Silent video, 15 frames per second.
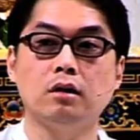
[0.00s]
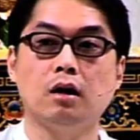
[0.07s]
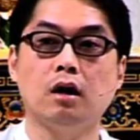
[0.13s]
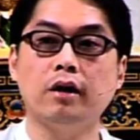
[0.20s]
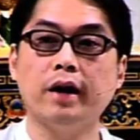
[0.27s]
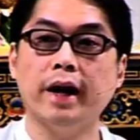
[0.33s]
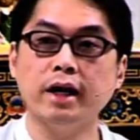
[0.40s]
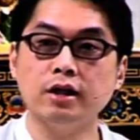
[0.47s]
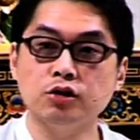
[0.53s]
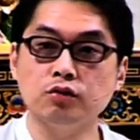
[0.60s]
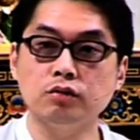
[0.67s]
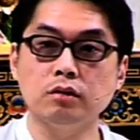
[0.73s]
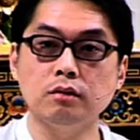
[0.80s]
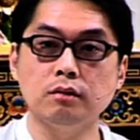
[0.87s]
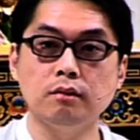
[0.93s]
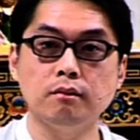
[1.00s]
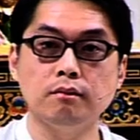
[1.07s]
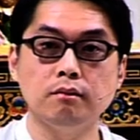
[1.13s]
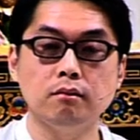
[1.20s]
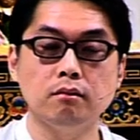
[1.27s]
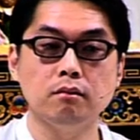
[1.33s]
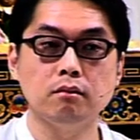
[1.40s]
our actual
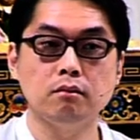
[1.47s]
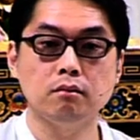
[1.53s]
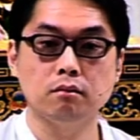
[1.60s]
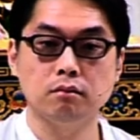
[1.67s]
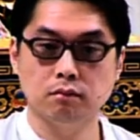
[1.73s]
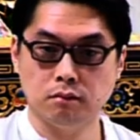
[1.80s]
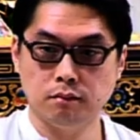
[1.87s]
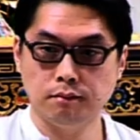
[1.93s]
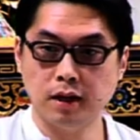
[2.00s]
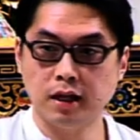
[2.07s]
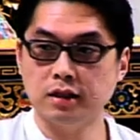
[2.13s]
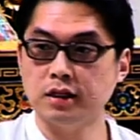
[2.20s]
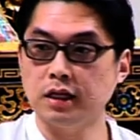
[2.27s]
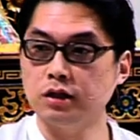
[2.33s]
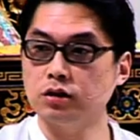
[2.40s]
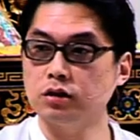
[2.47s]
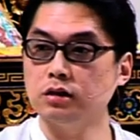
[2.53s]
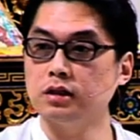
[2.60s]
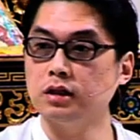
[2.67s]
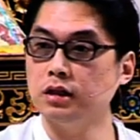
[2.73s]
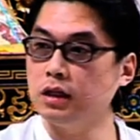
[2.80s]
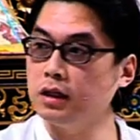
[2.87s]

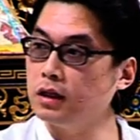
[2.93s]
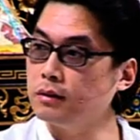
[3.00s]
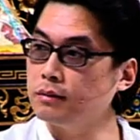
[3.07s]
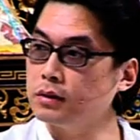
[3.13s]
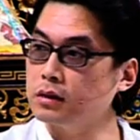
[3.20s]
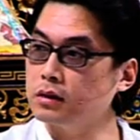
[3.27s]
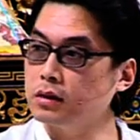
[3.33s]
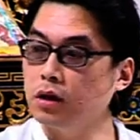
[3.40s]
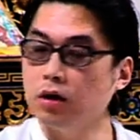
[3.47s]
meditations and yidams,